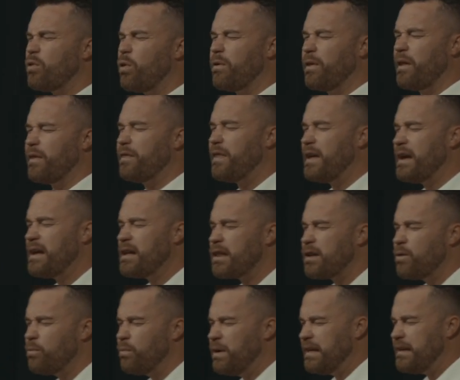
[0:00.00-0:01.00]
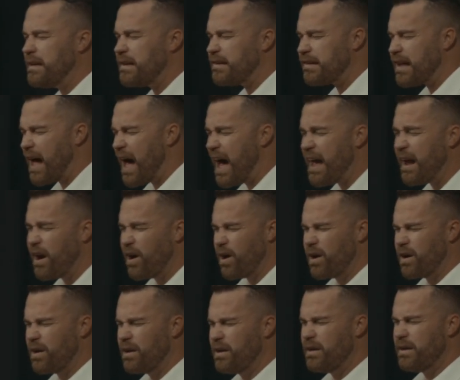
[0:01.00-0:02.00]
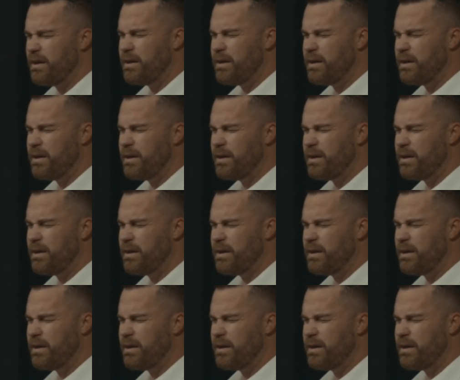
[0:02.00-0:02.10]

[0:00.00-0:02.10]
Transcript: or the things that we desire